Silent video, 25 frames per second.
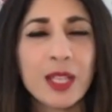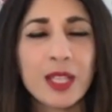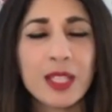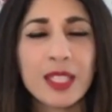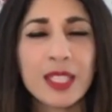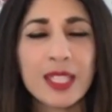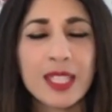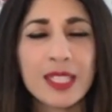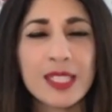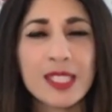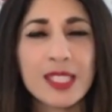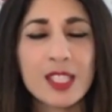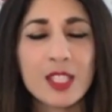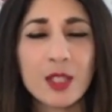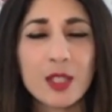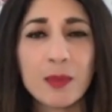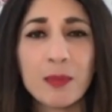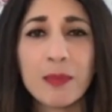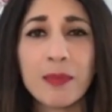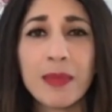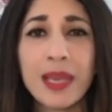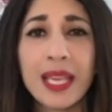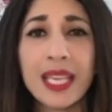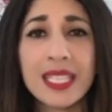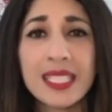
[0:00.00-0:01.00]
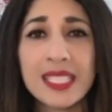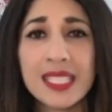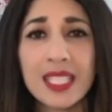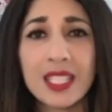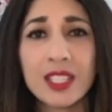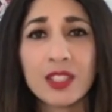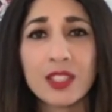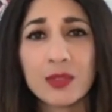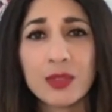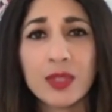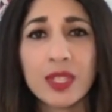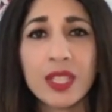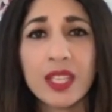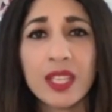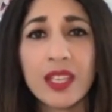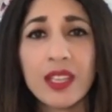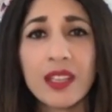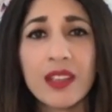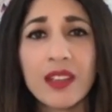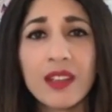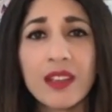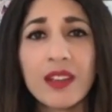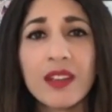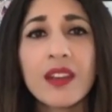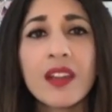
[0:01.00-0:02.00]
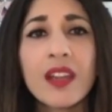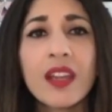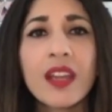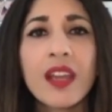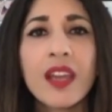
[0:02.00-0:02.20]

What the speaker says: That's amazing to hear.